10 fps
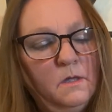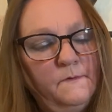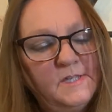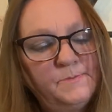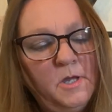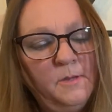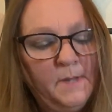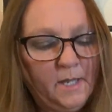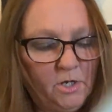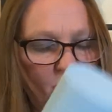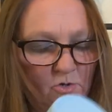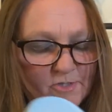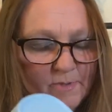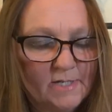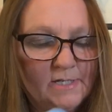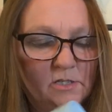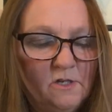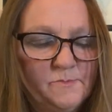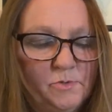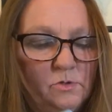That's probably my eight-year-old's because he
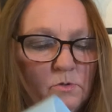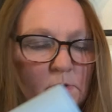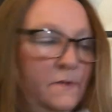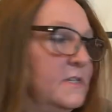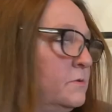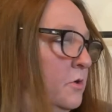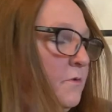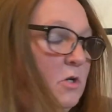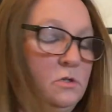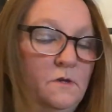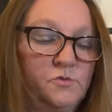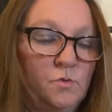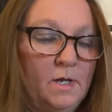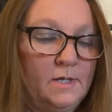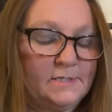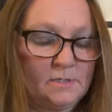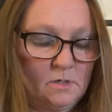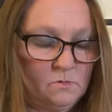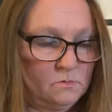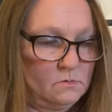loves blue. And this one over here loves red, so